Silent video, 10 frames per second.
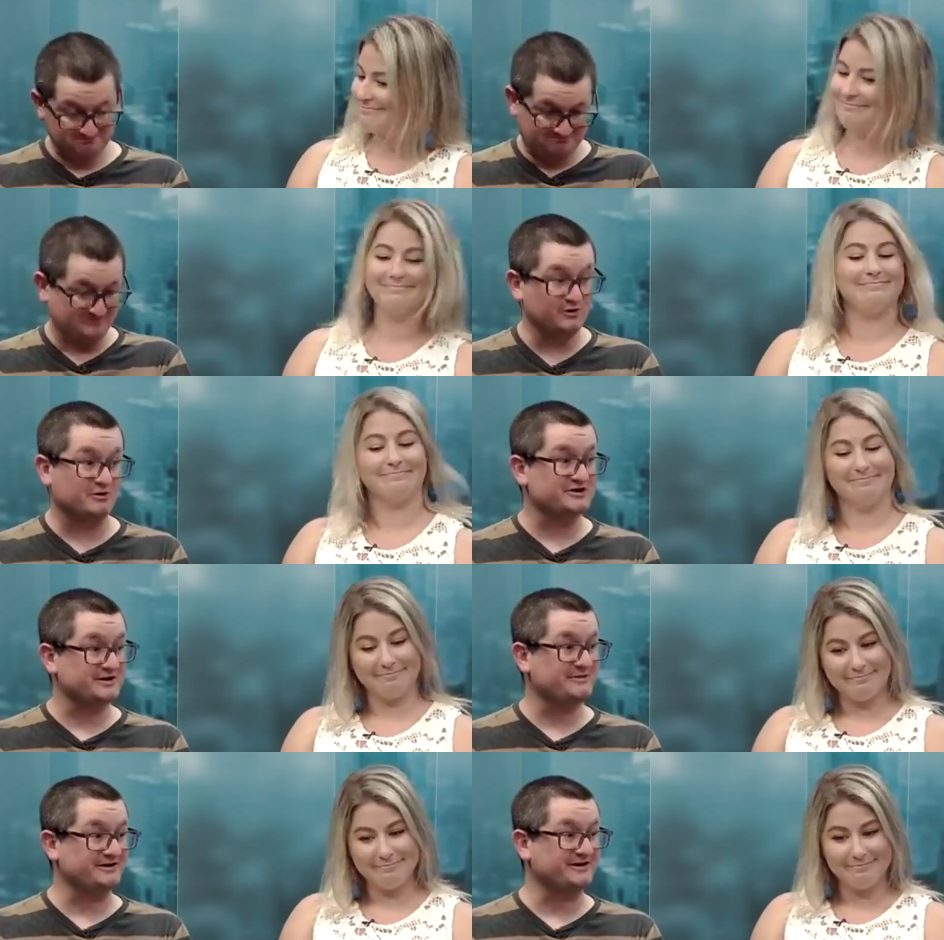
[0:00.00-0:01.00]
Speaker 1: you are
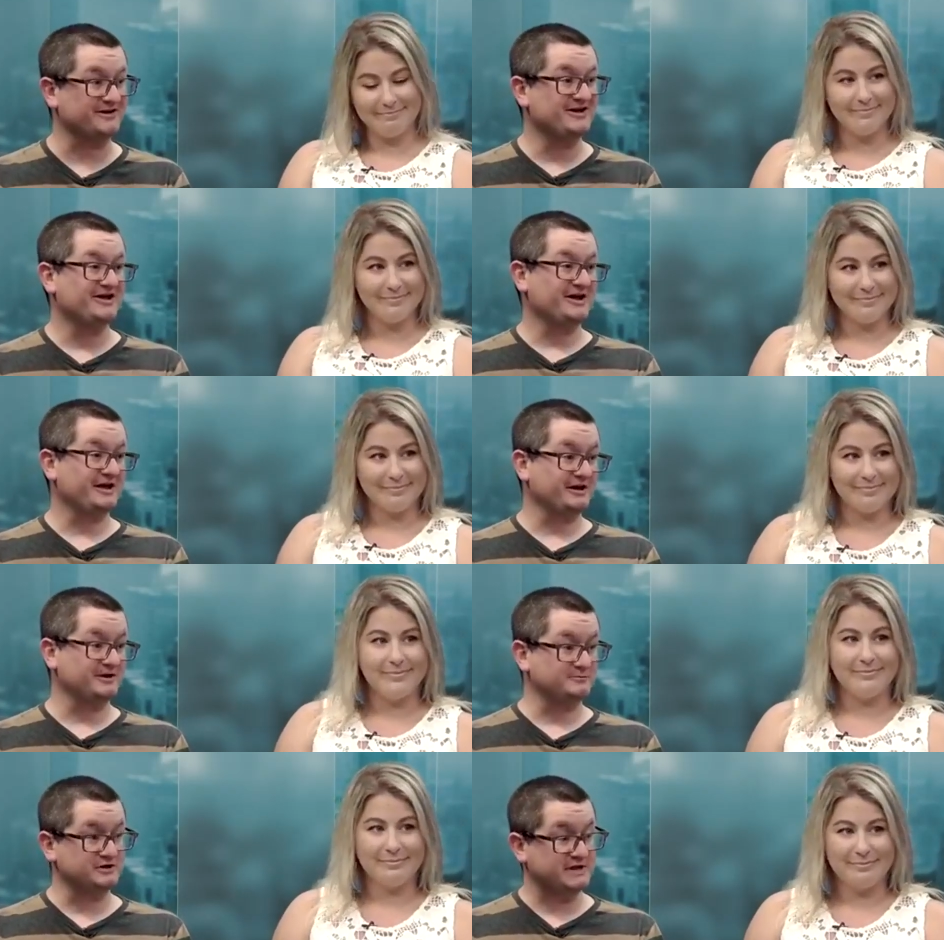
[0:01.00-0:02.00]
diabetic.
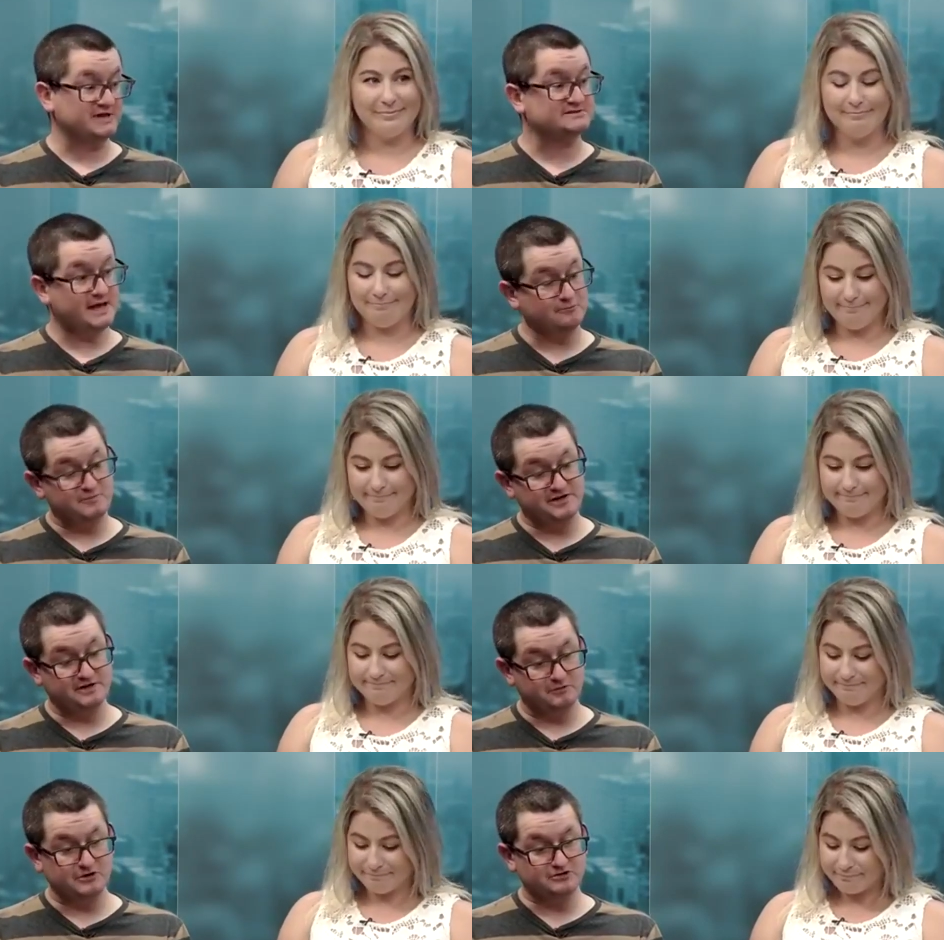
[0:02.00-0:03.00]
And but yes, that would be
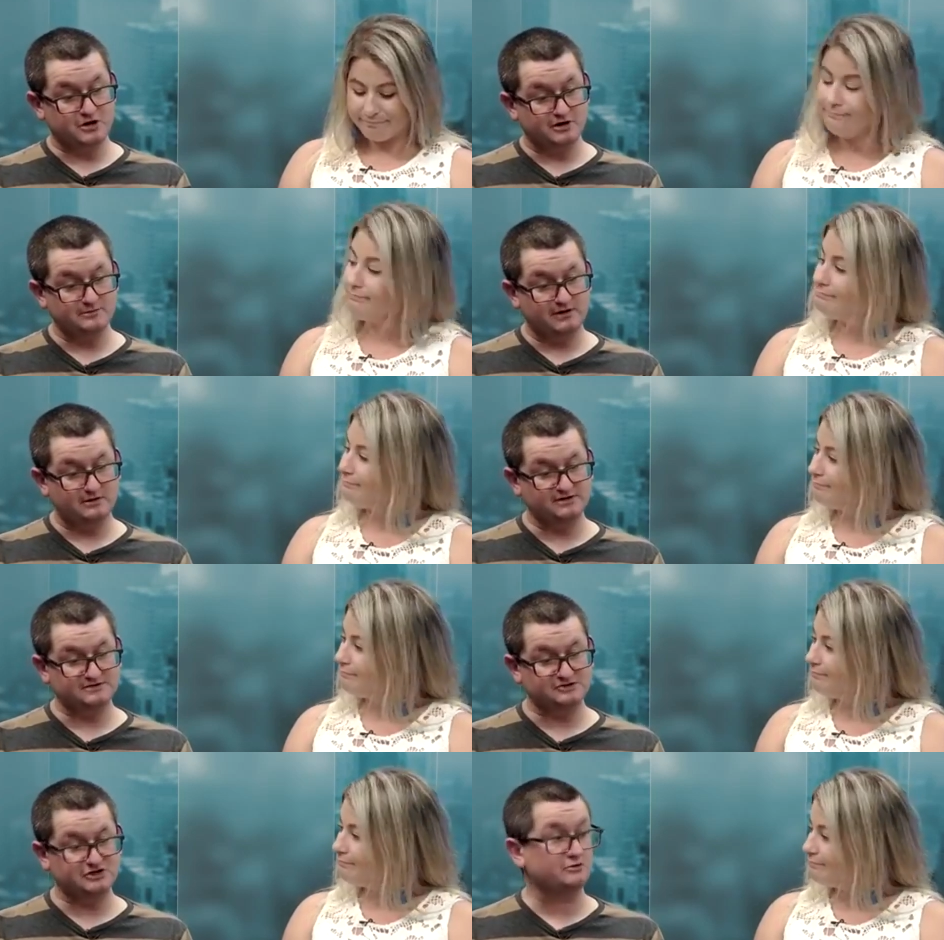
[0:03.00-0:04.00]
what you're talking about is
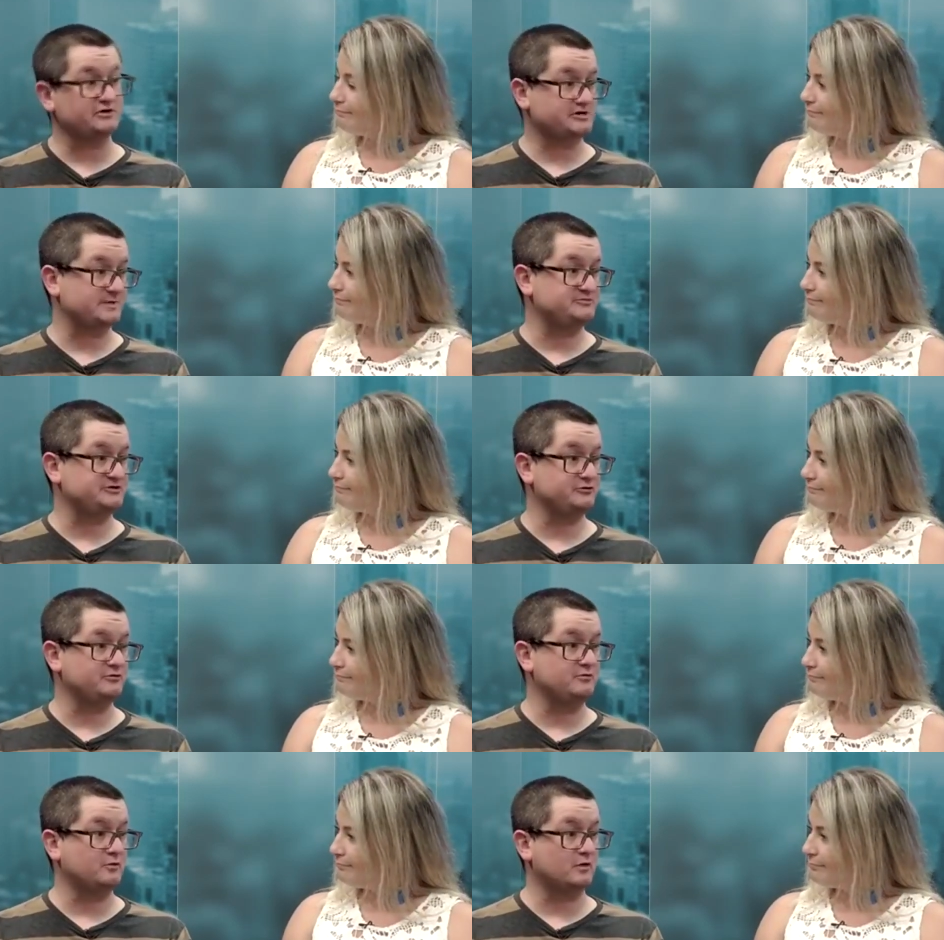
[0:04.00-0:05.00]
generally type
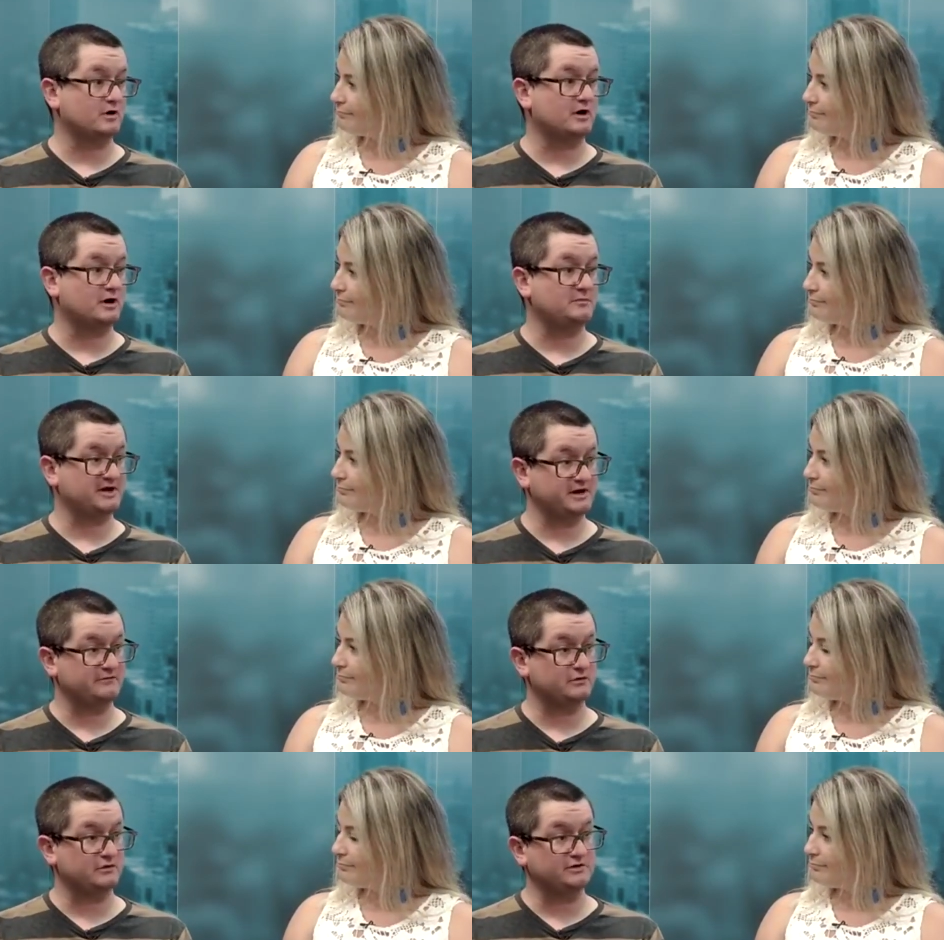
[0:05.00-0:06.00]
two, more uh,
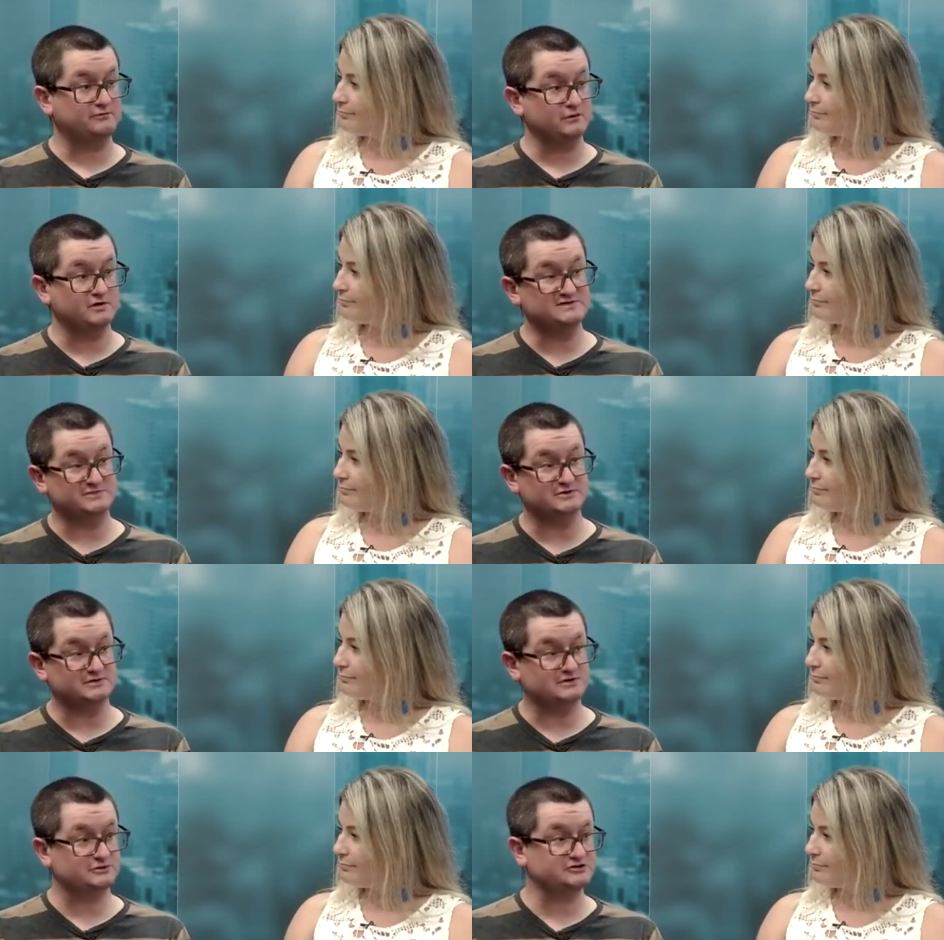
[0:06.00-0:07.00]
behavioral influence, but there's
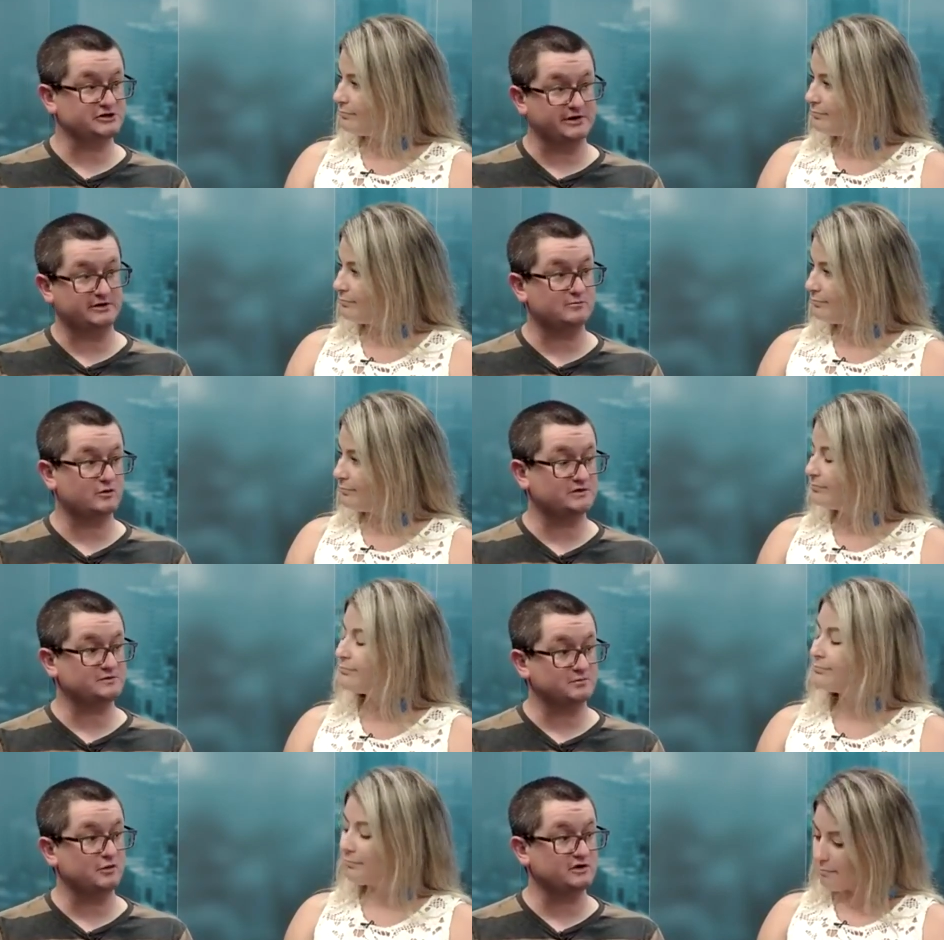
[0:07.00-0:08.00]
also a genetic component
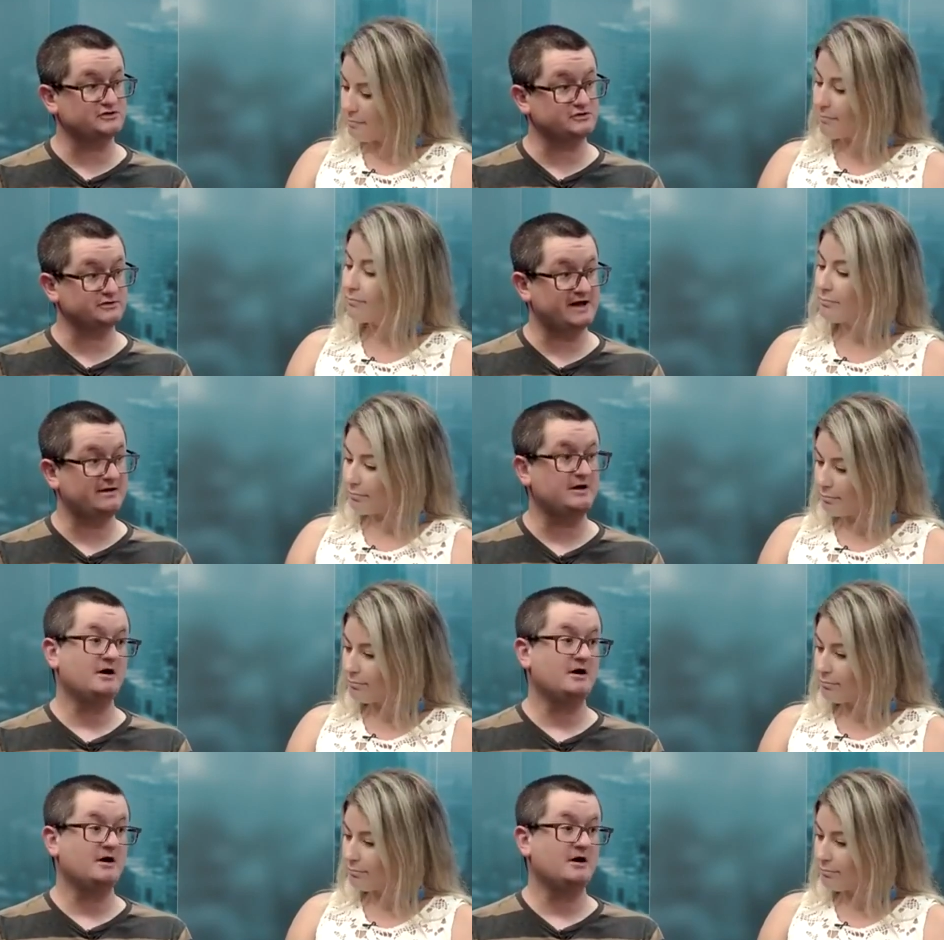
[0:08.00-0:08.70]
component to that.